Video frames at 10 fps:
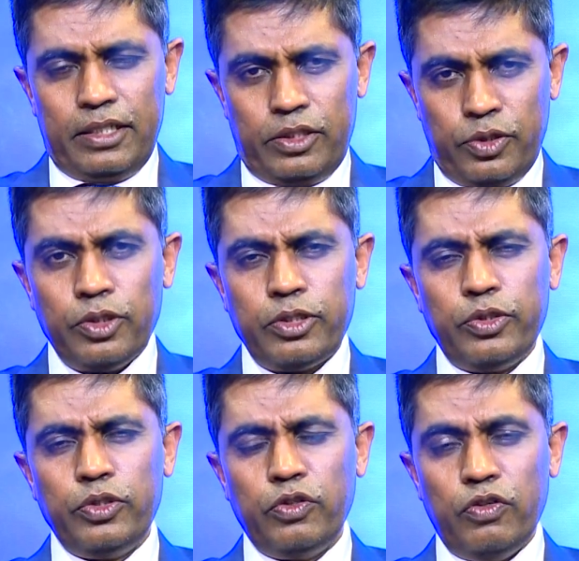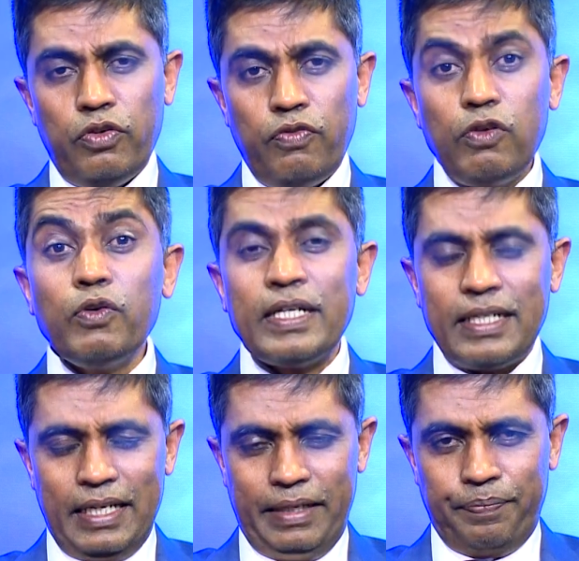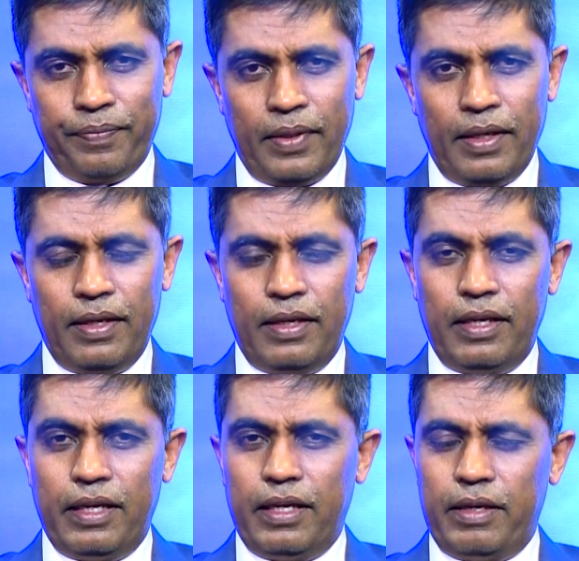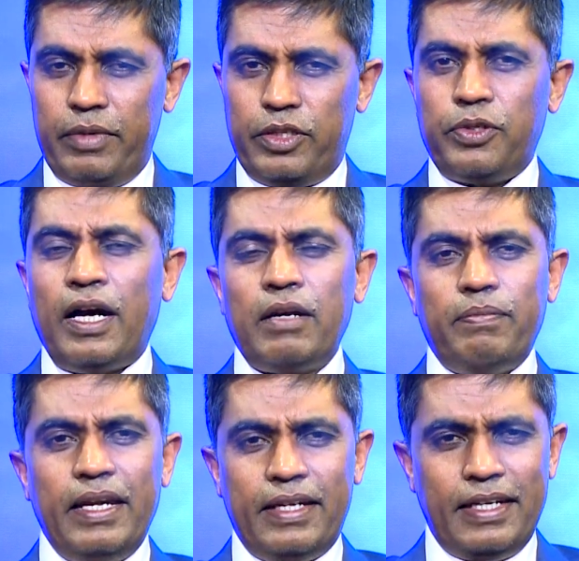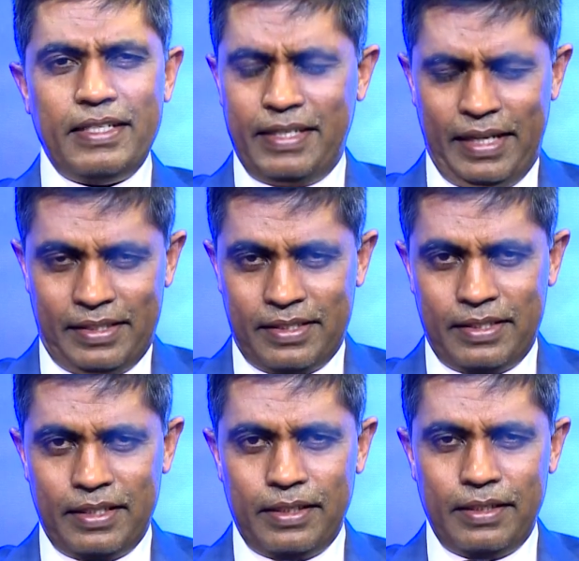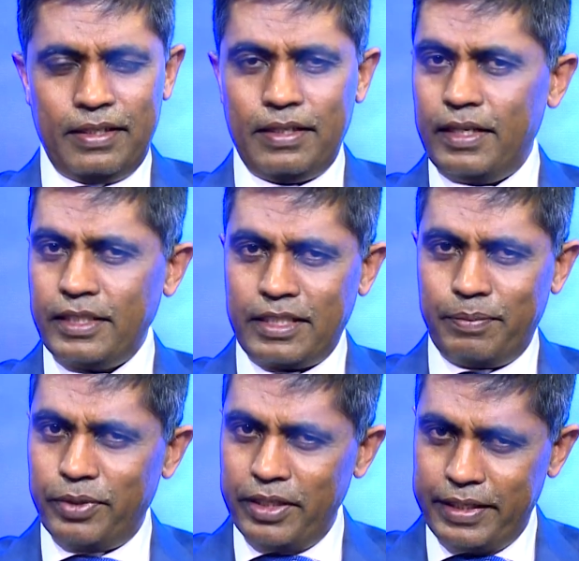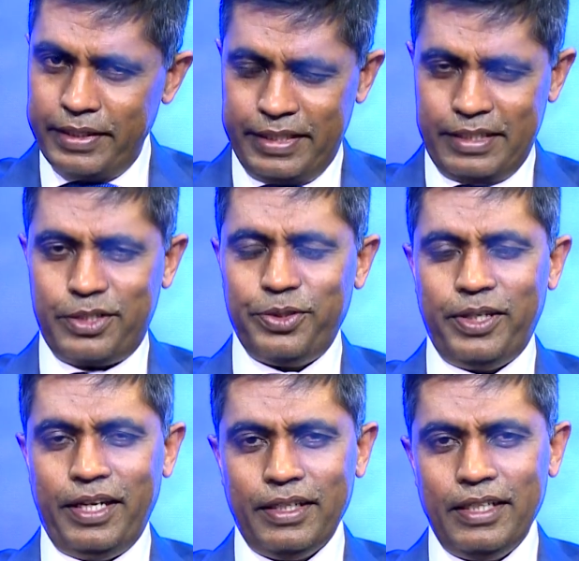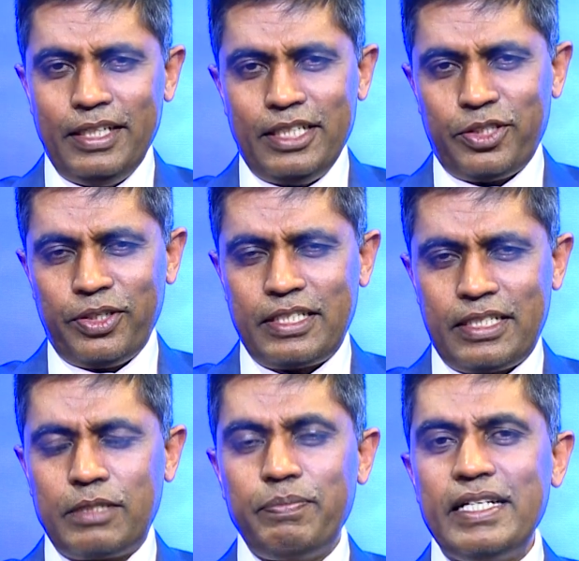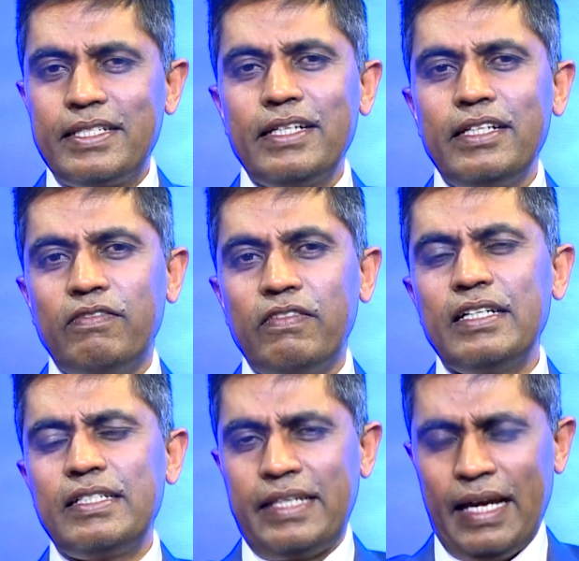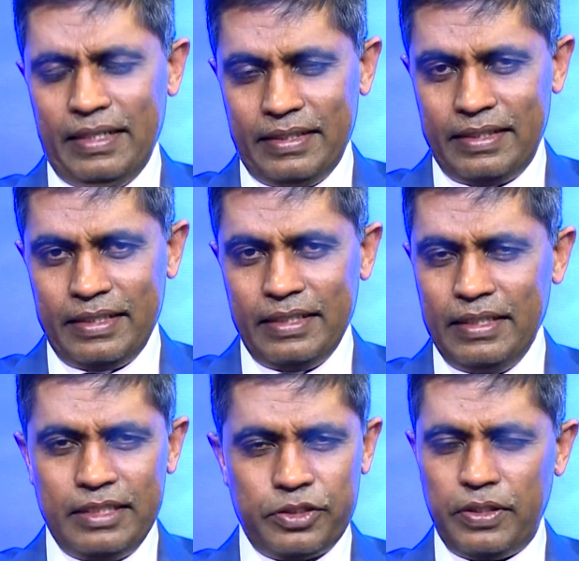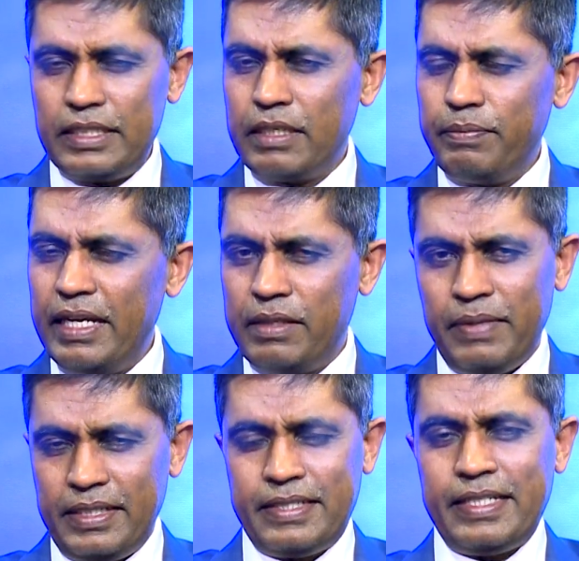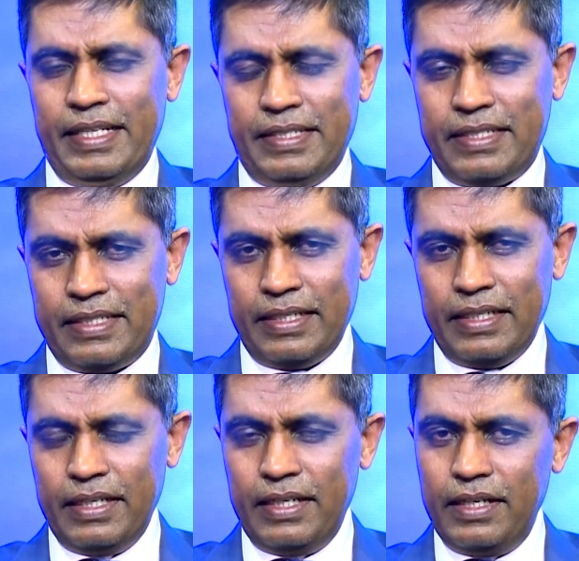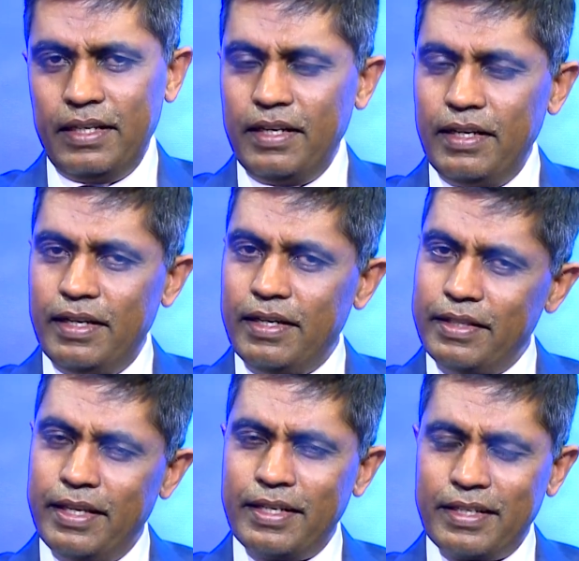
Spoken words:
talk to you fluently, but you can't make any sense like some politicians talking. So it's basically a word salad. So it doesn't make much sense. Then